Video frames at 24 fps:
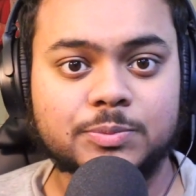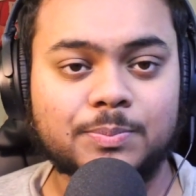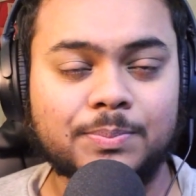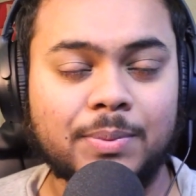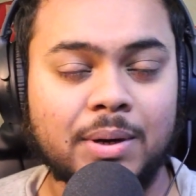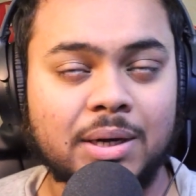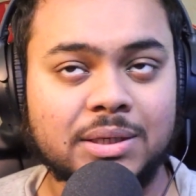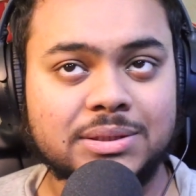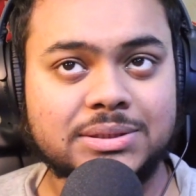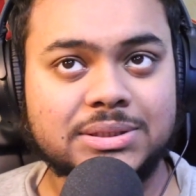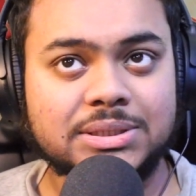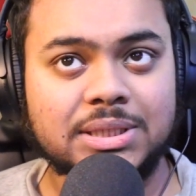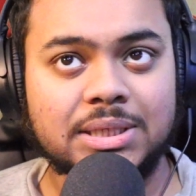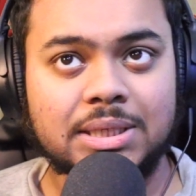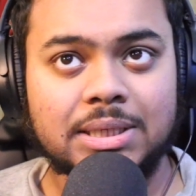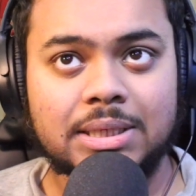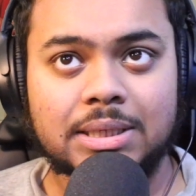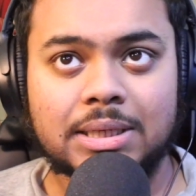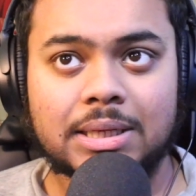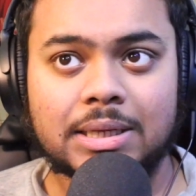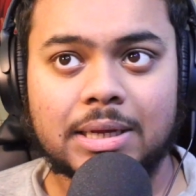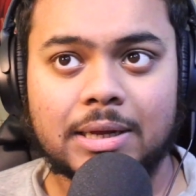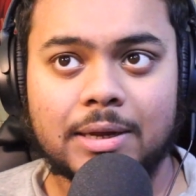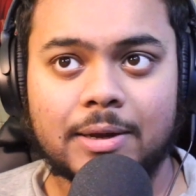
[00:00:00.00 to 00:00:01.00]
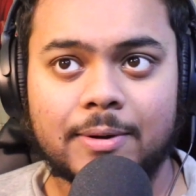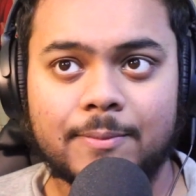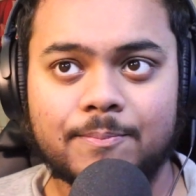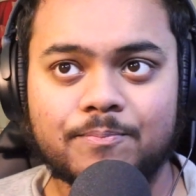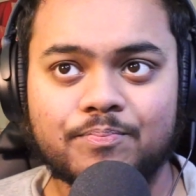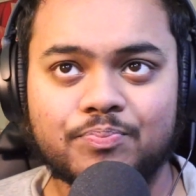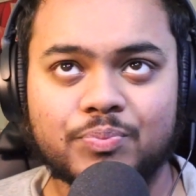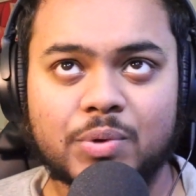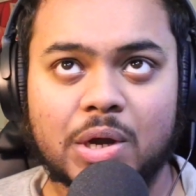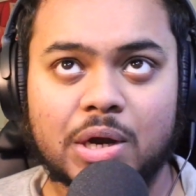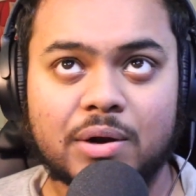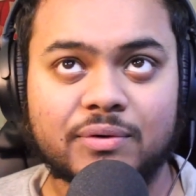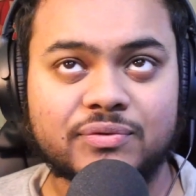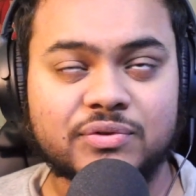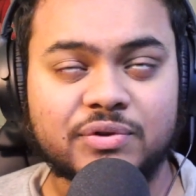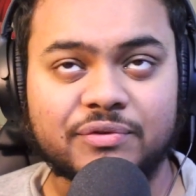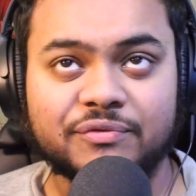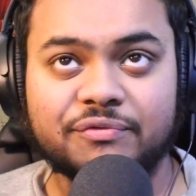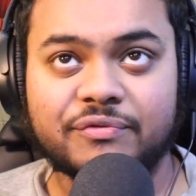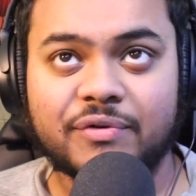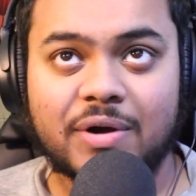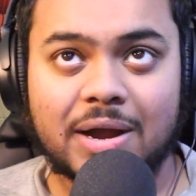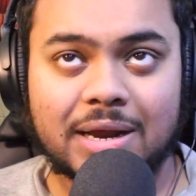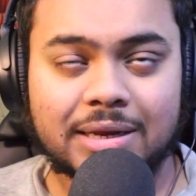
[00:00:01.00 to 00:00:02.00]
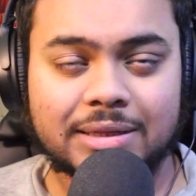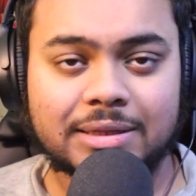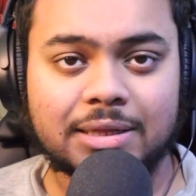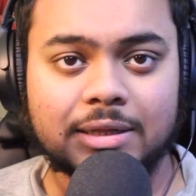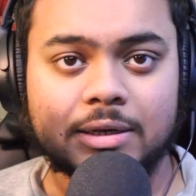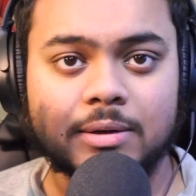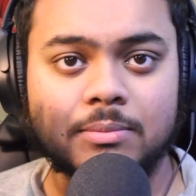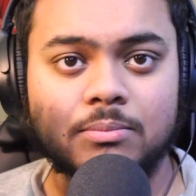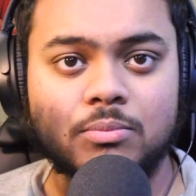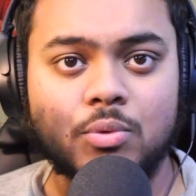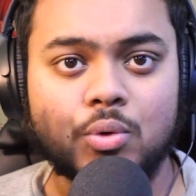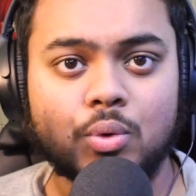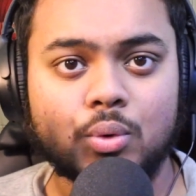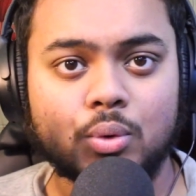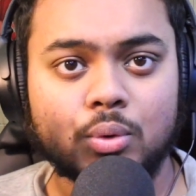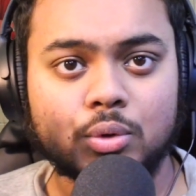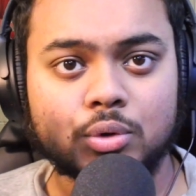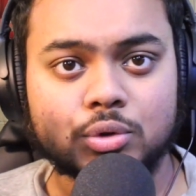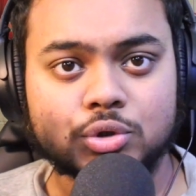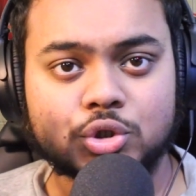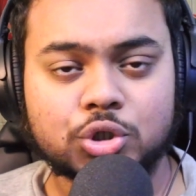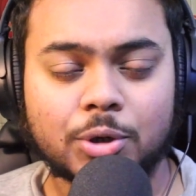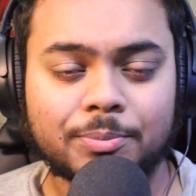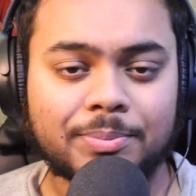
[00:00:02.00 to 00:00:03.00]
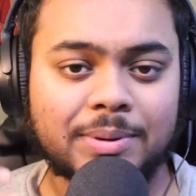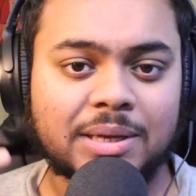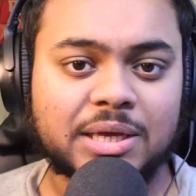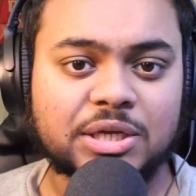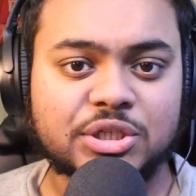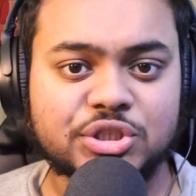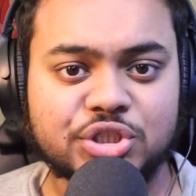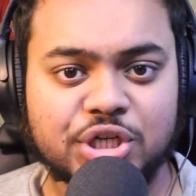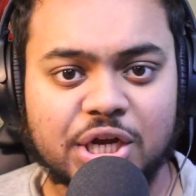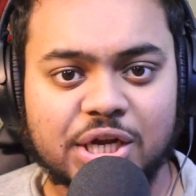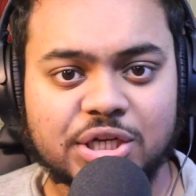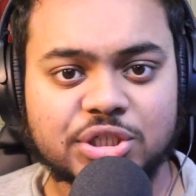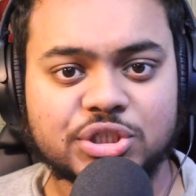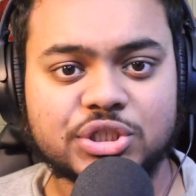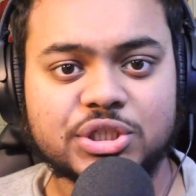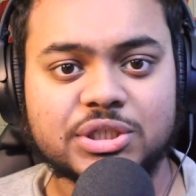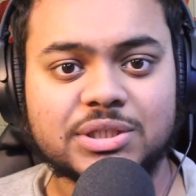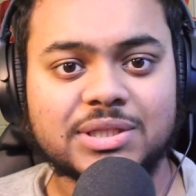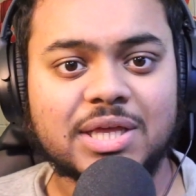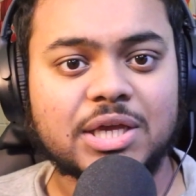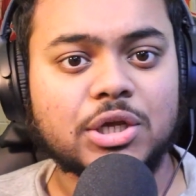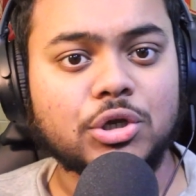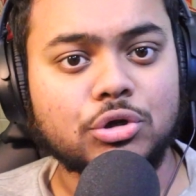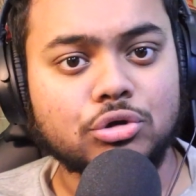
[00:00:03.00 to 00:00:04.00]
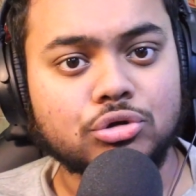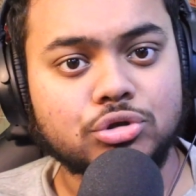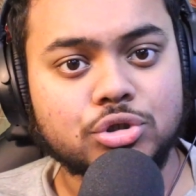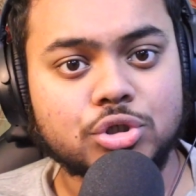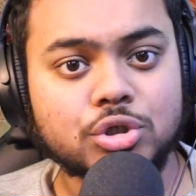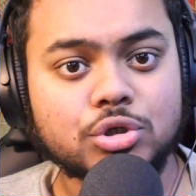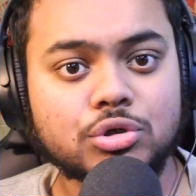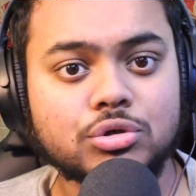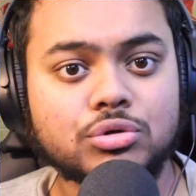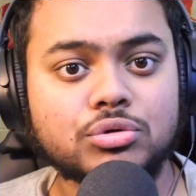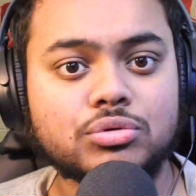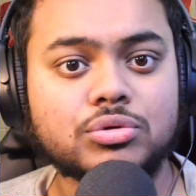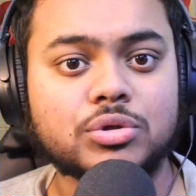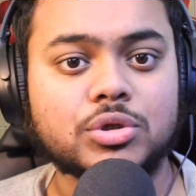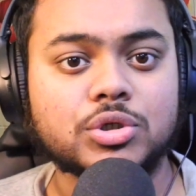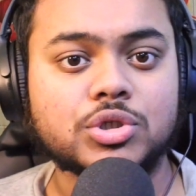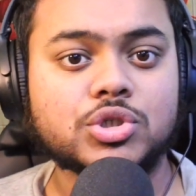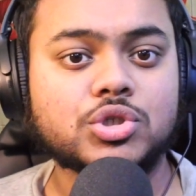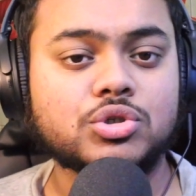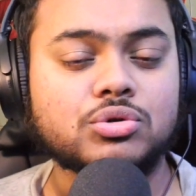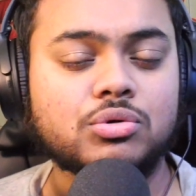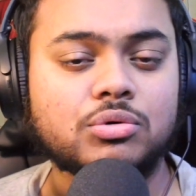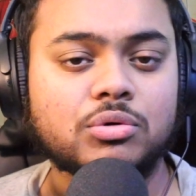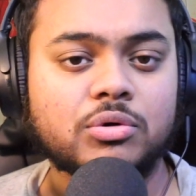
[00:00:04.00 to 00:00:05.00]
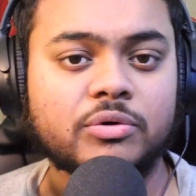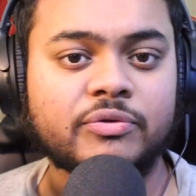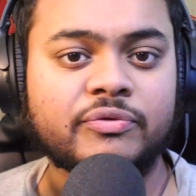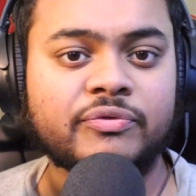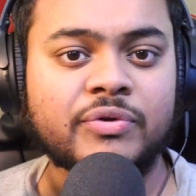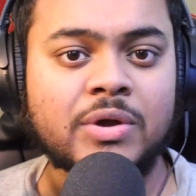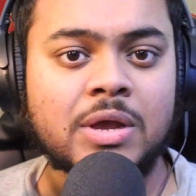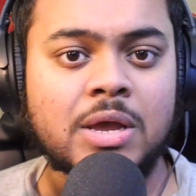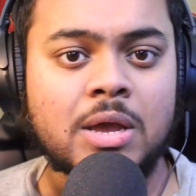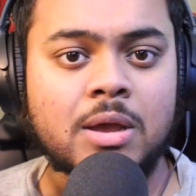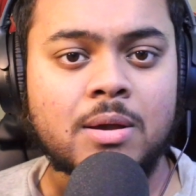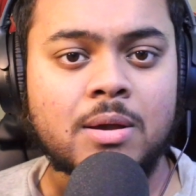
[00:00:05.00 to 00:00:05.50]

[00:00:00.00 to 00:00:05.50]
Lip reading: But I often find that the more chopping and changing that you do, the sort of